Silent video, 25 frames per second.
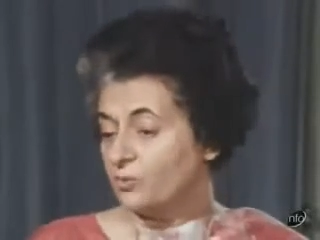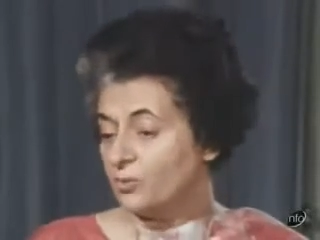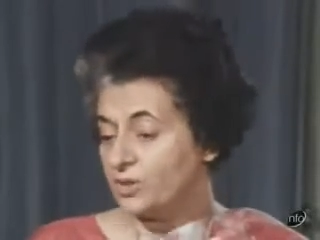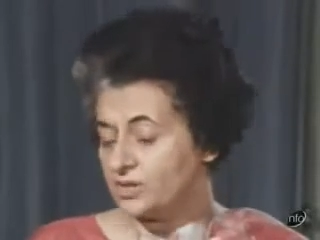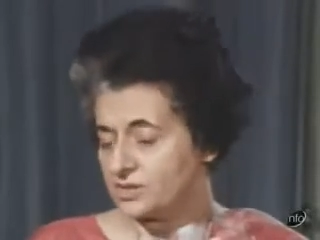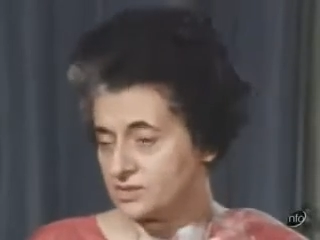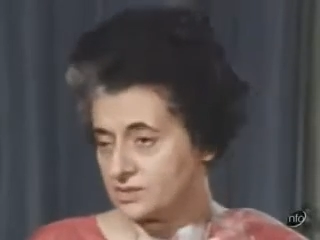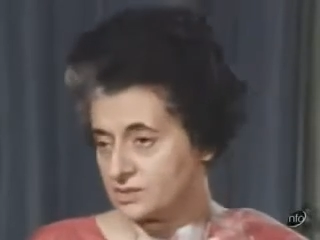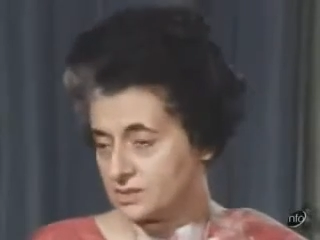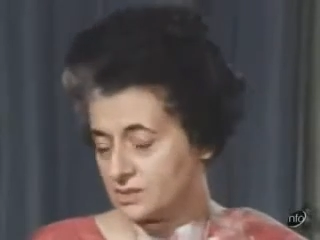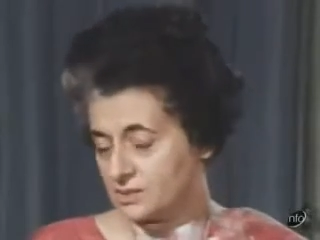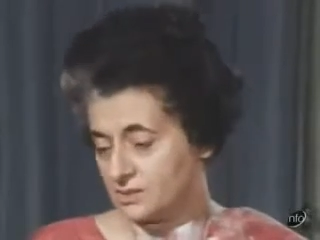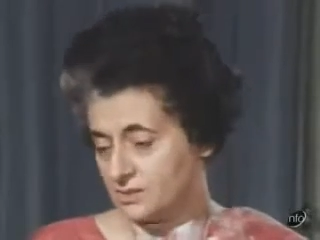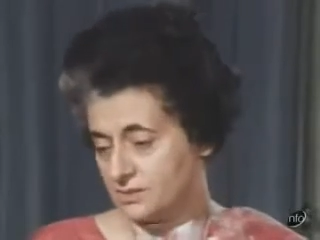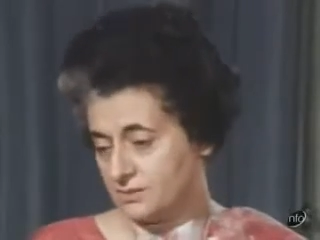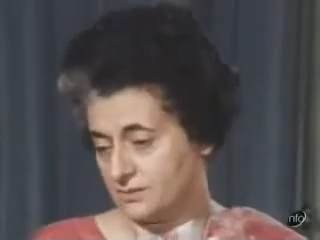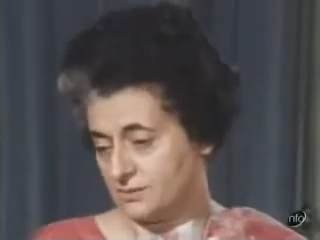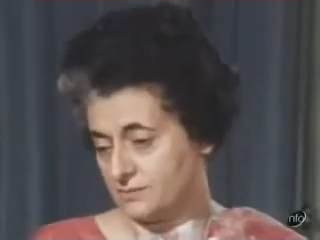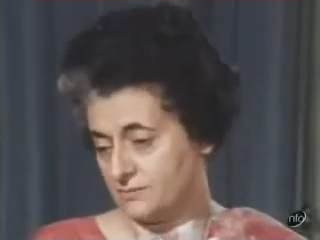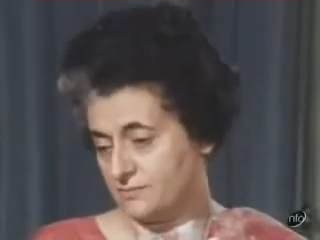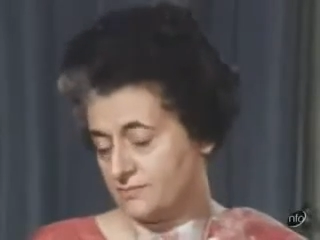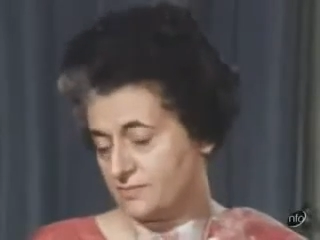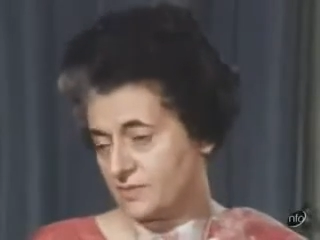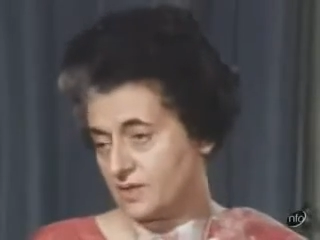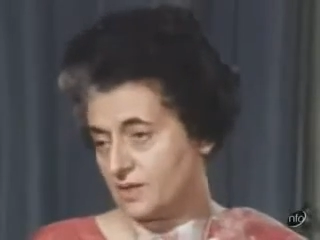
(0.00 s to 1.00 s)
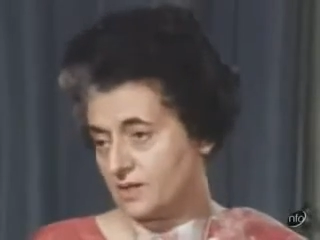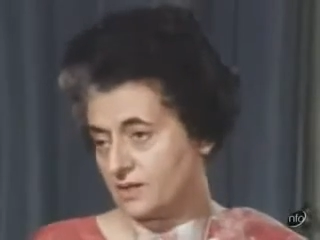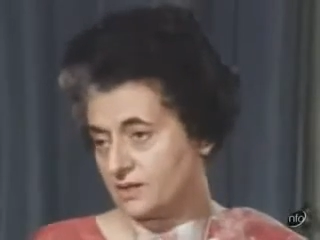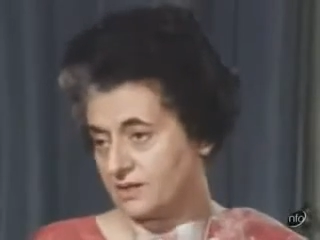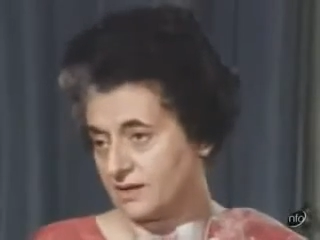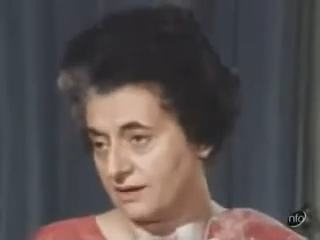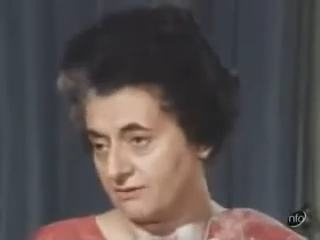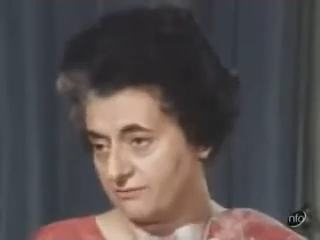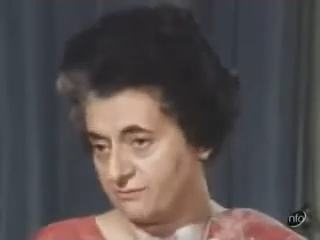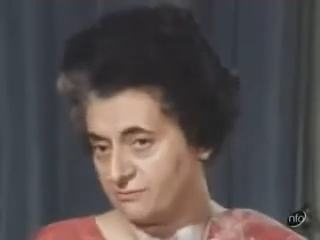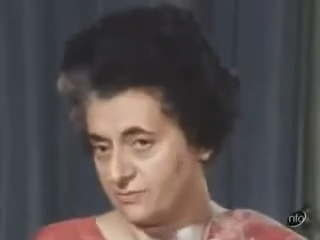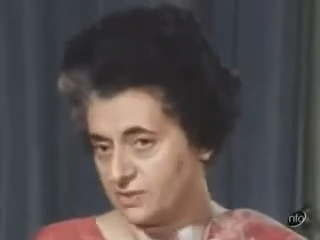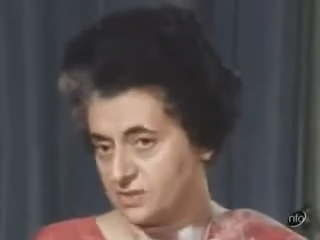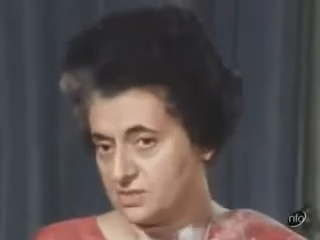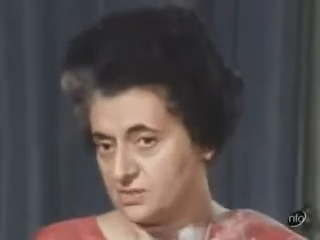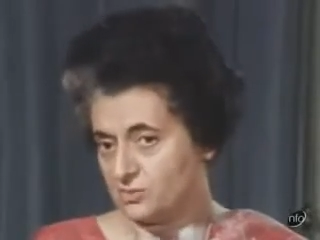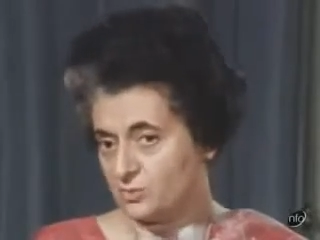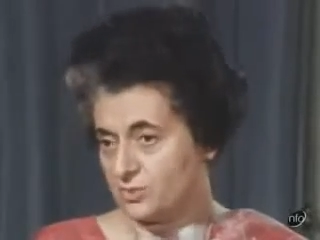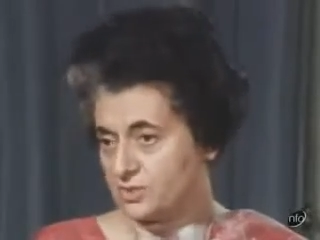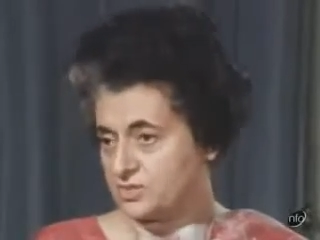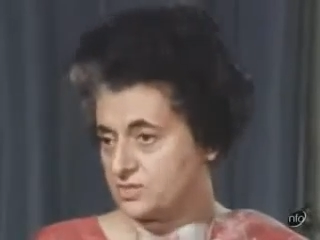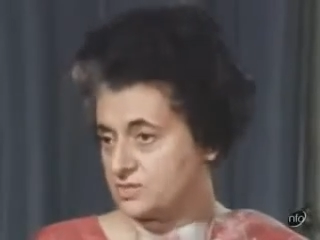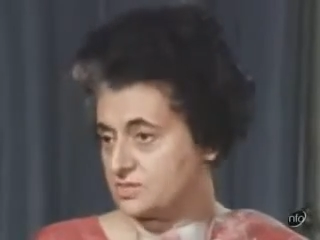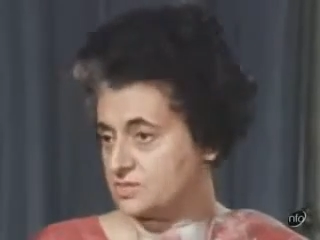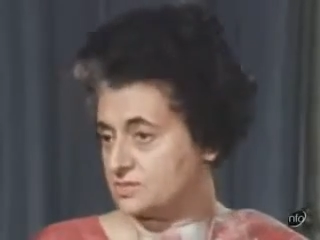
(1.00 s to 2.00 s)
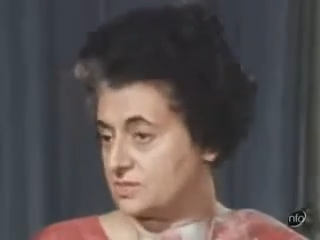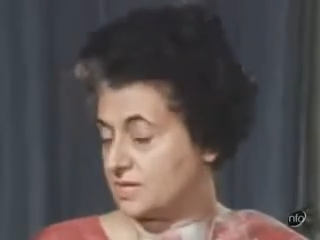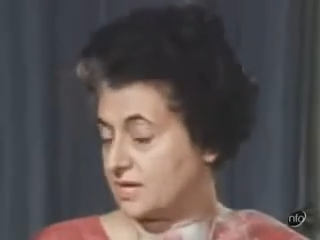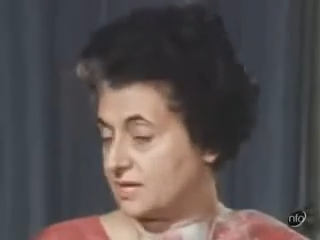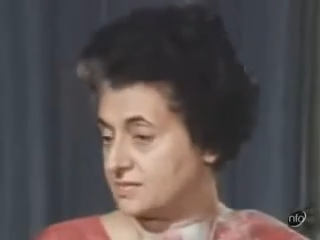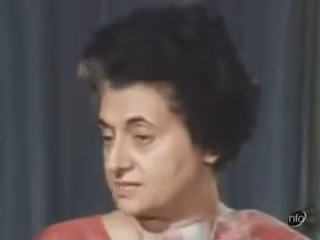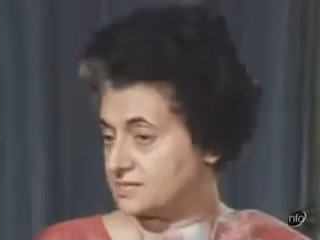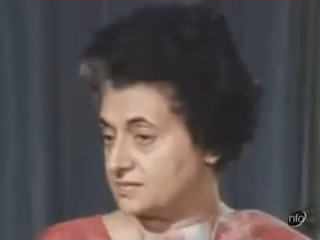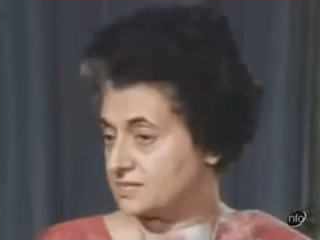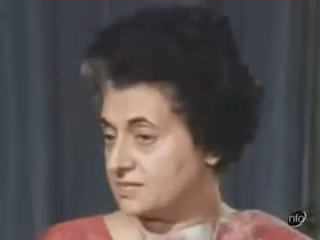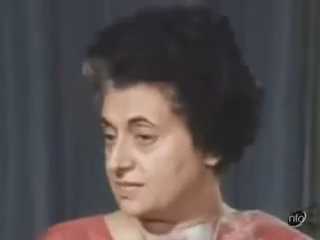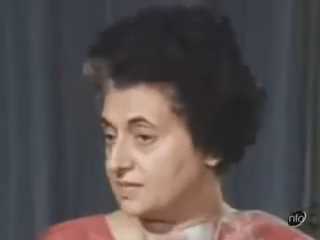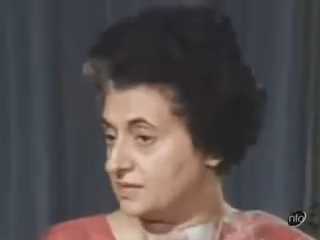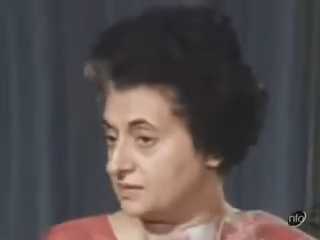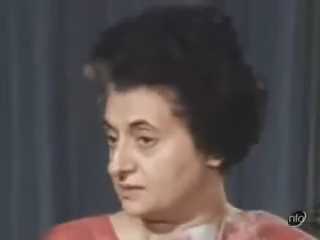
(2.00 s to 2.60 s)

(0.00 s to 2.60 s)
with a government which has